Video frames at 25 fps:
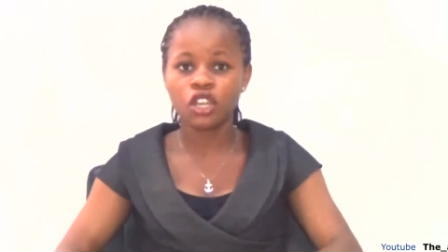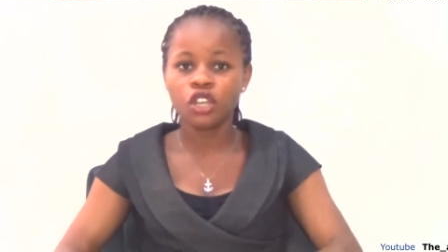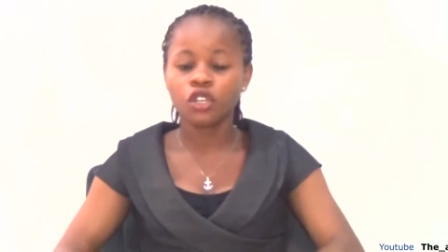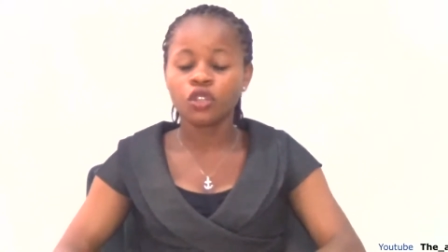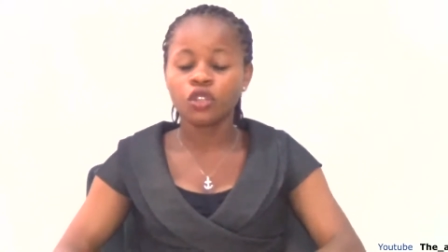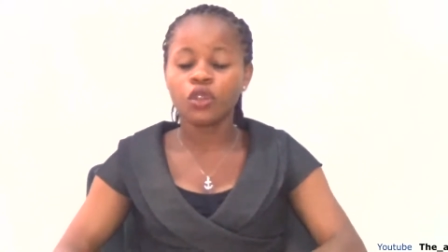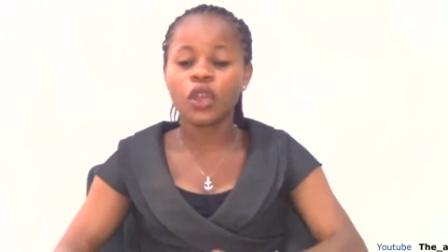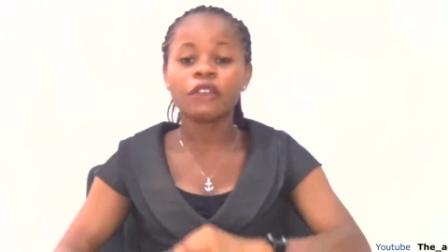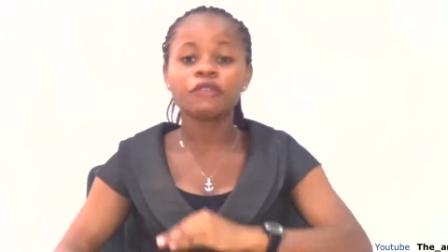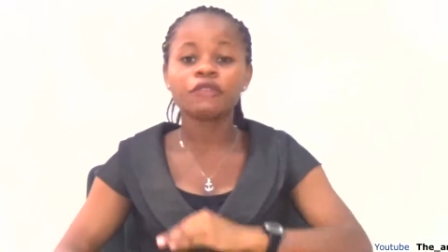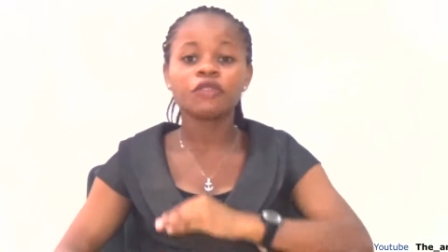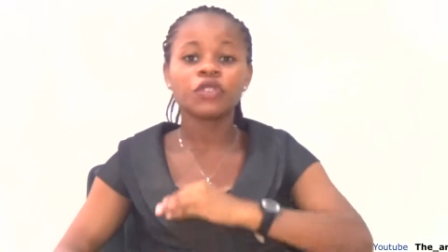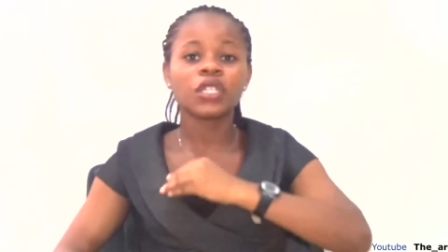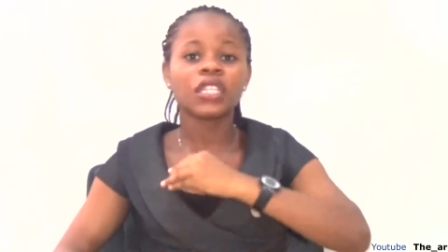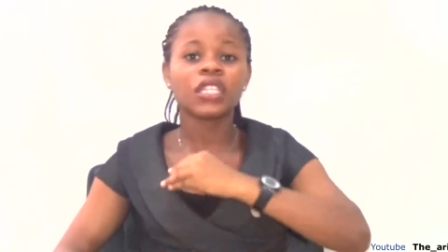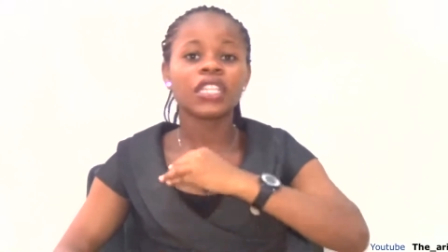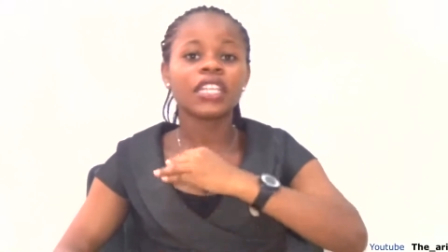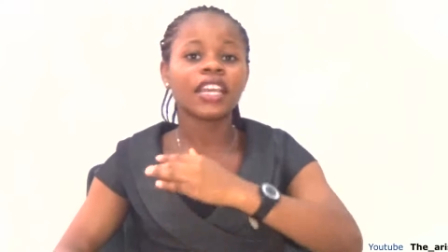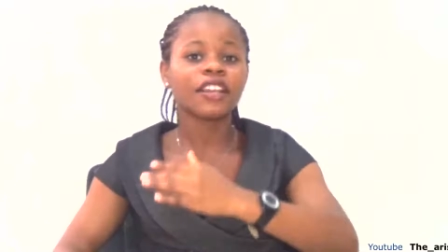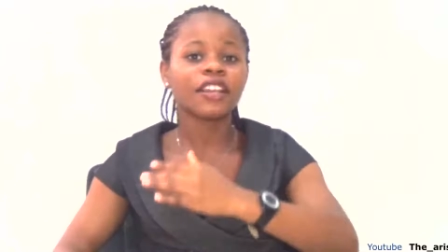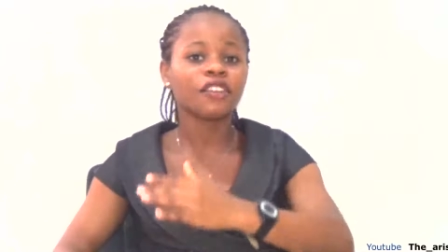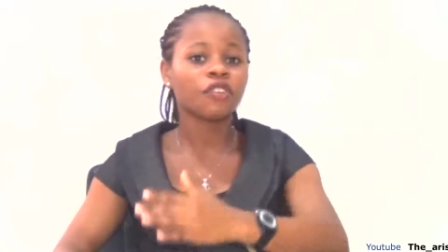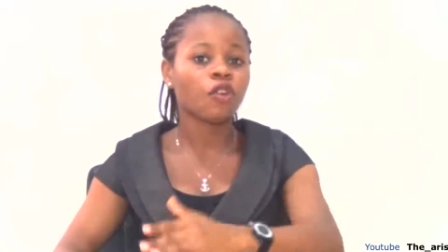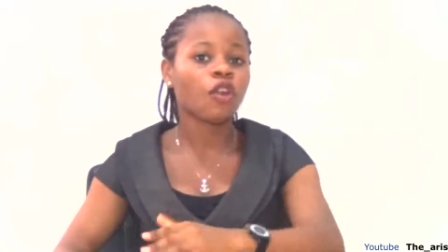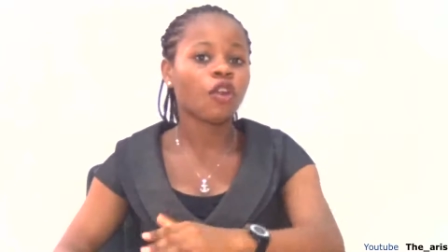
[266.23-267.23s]
You have to
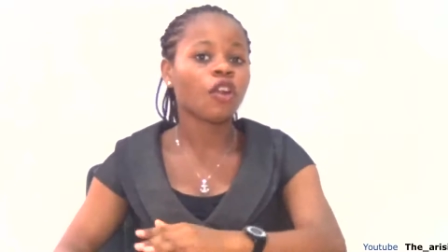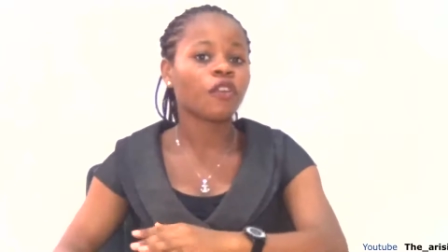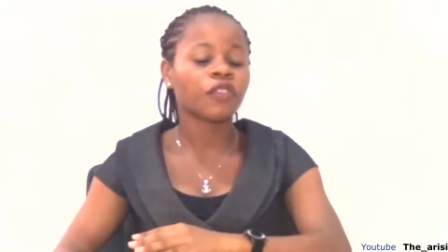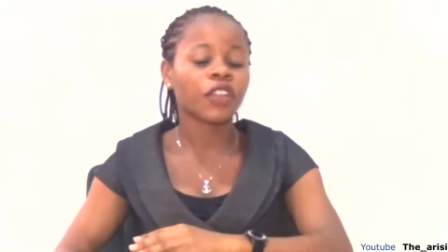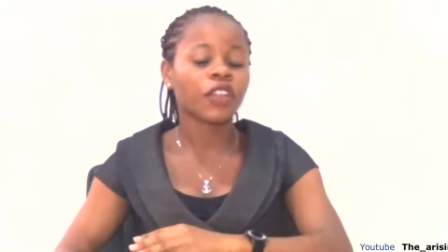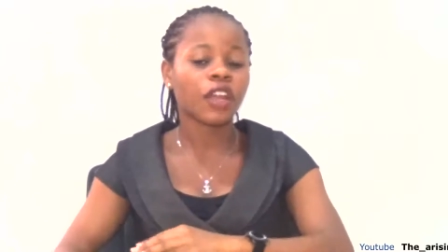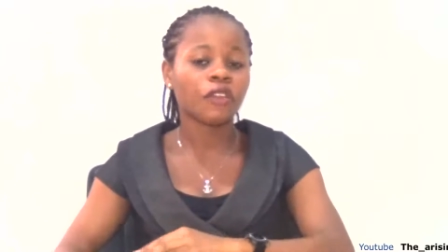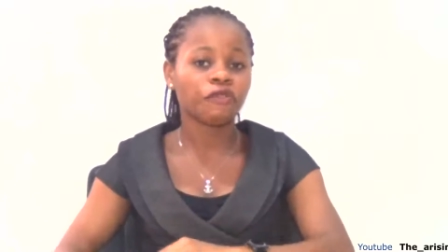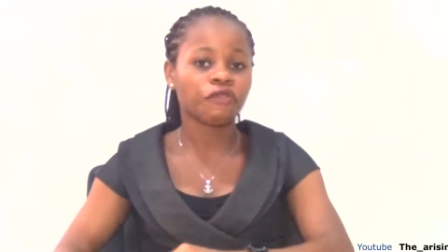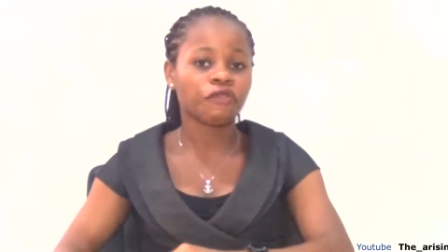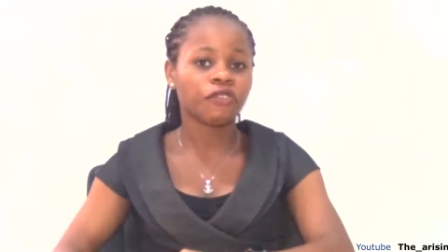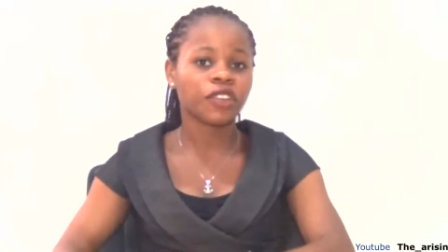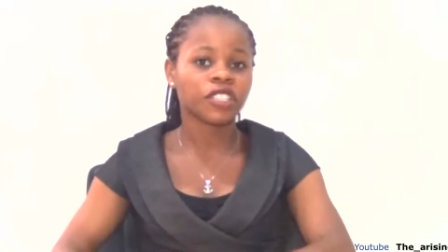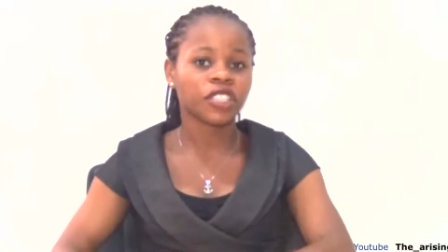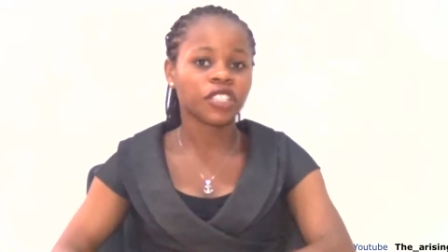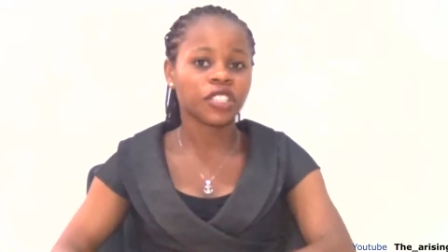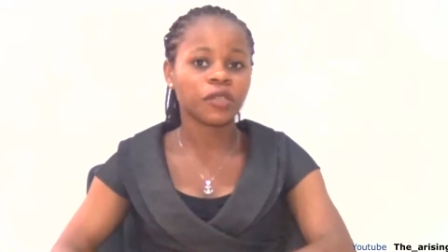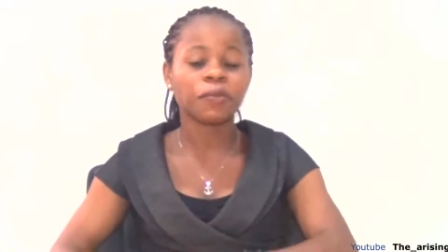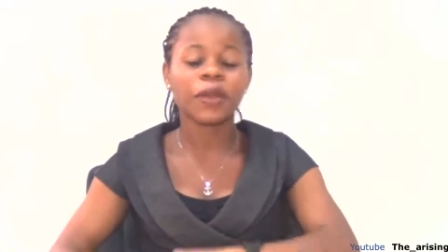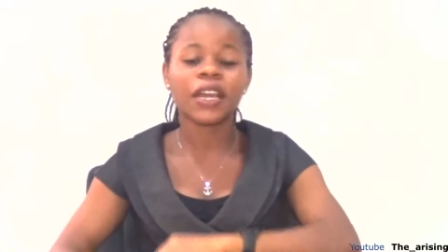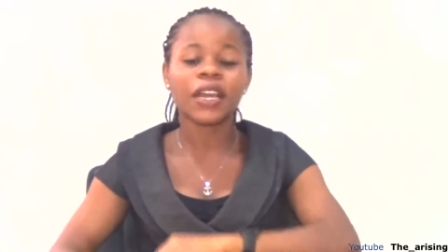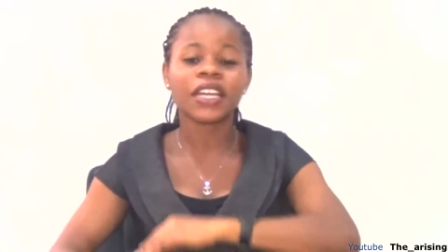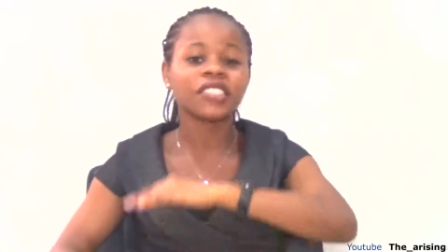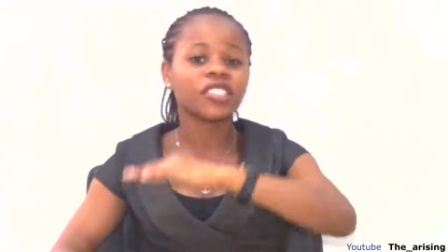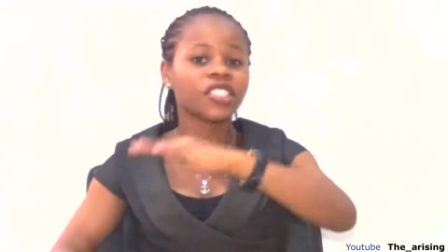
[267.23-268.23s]
let go of that
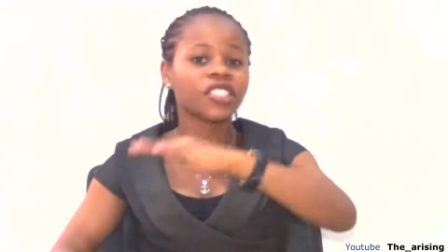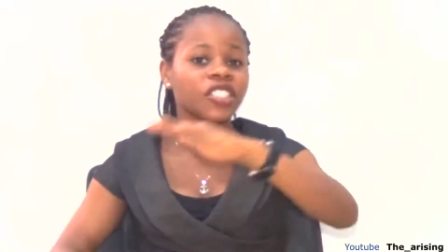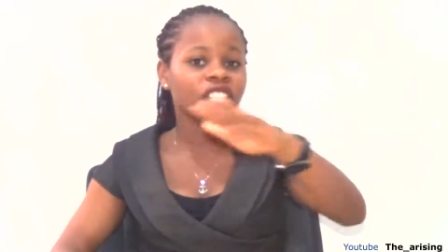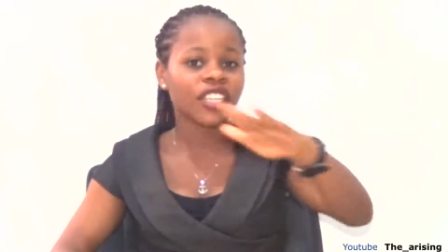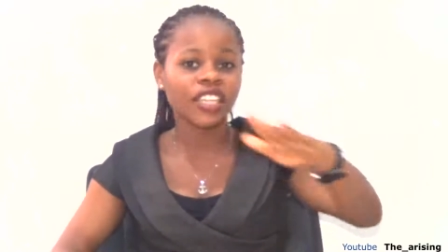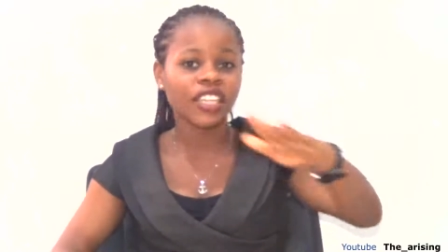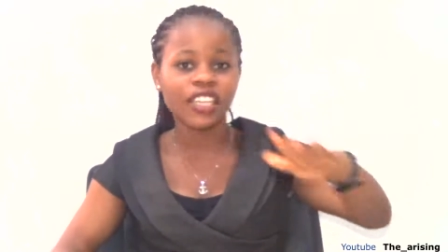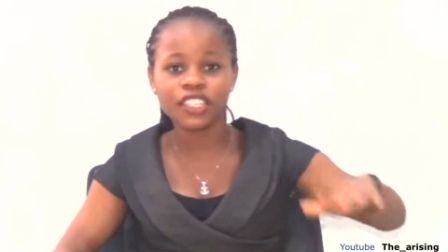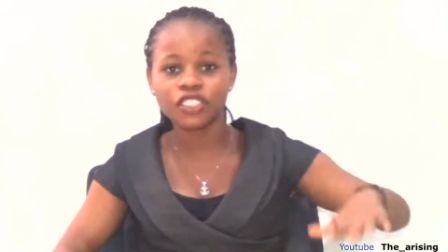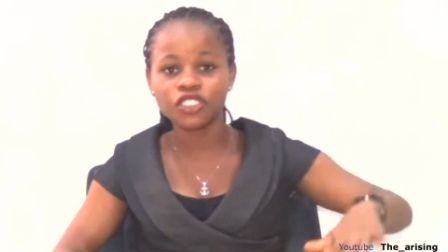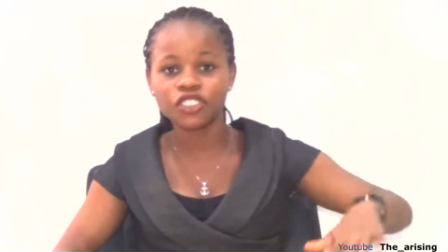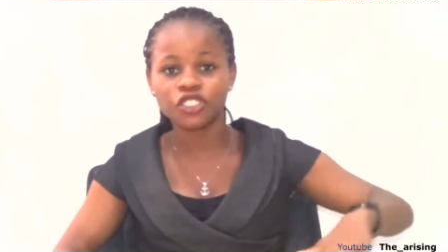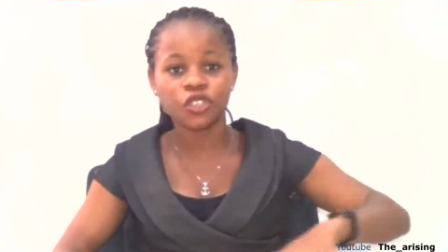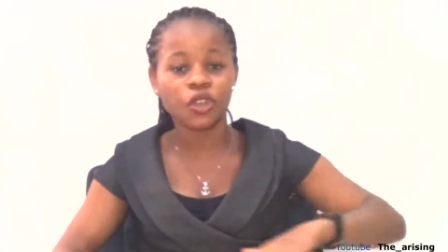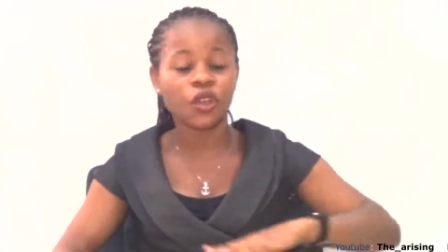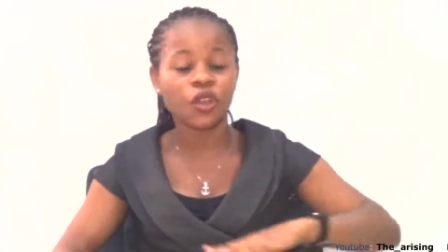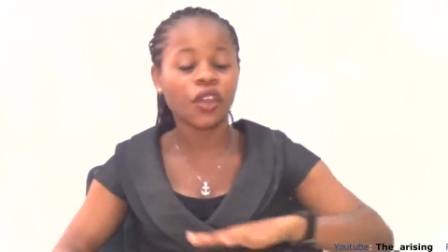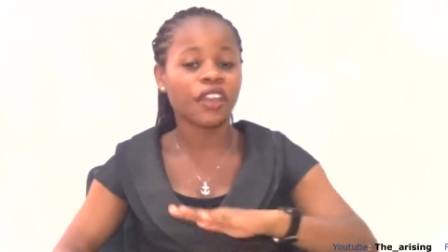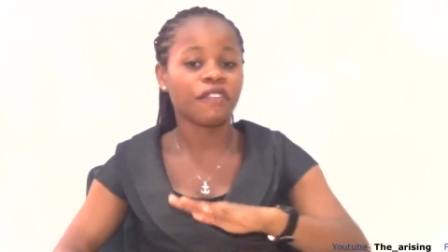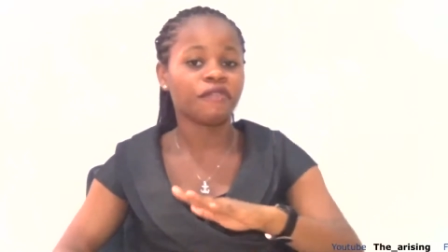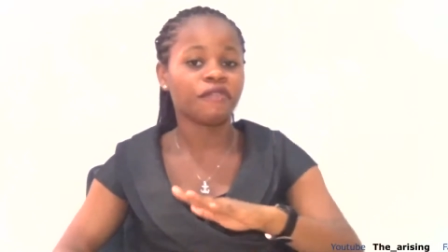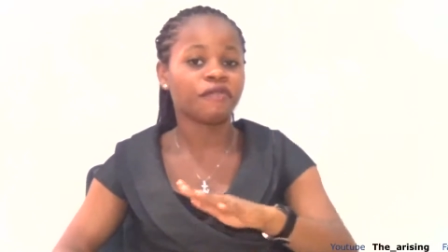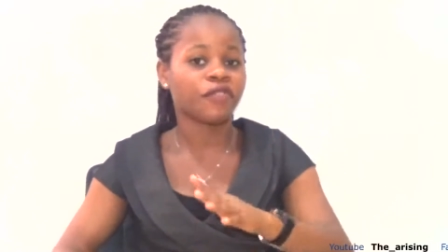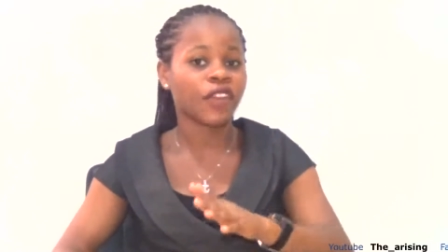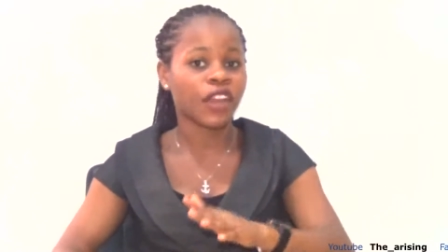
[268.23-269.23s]
friendship and change your
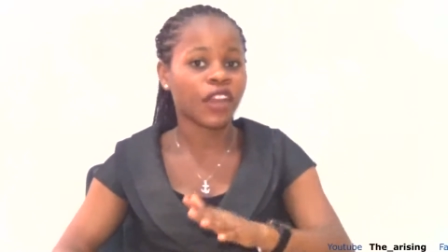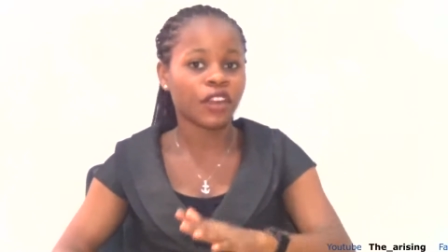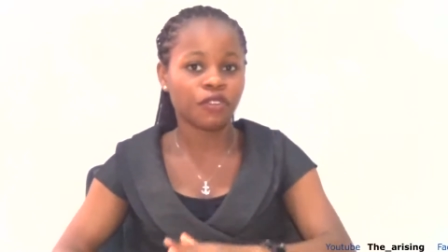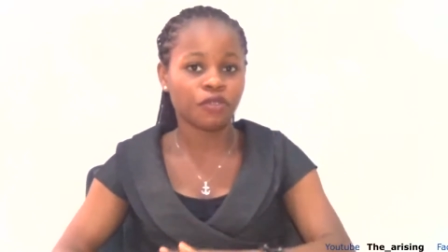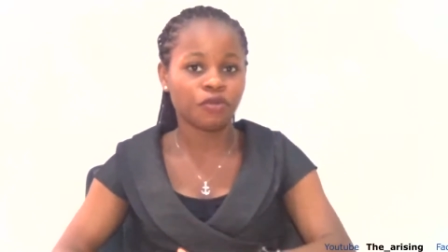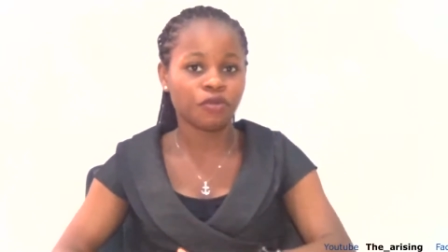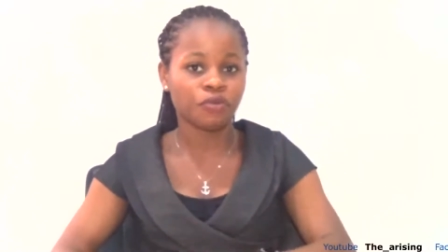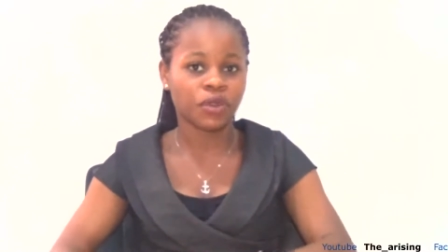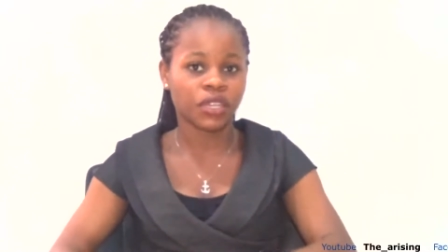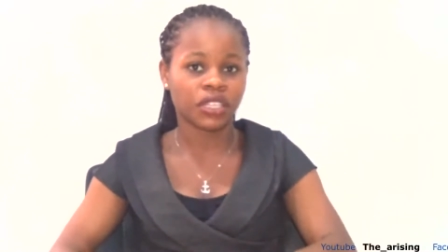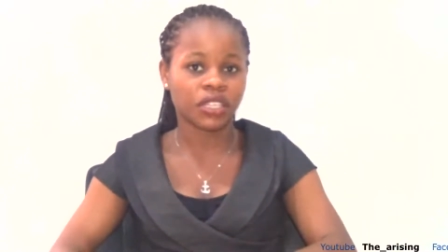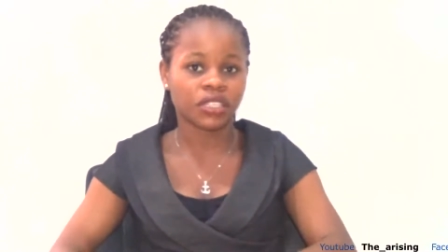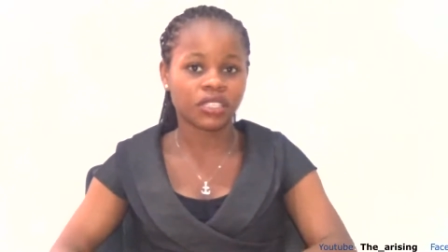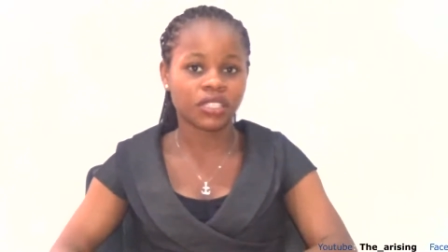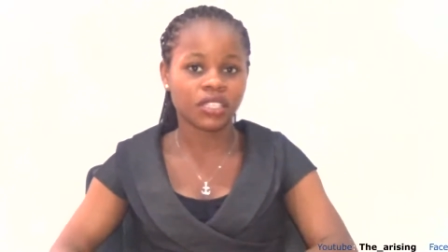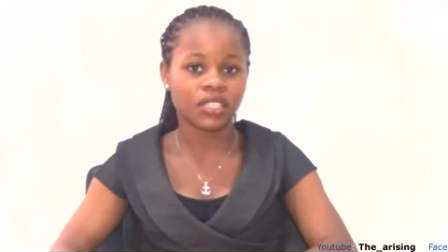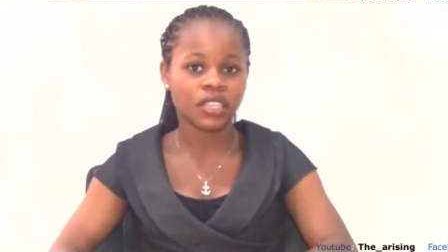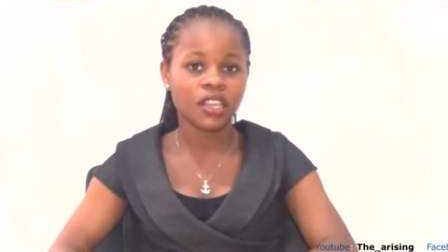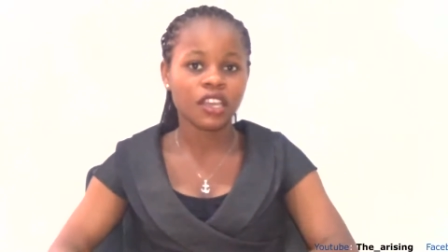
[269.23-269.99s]
environment.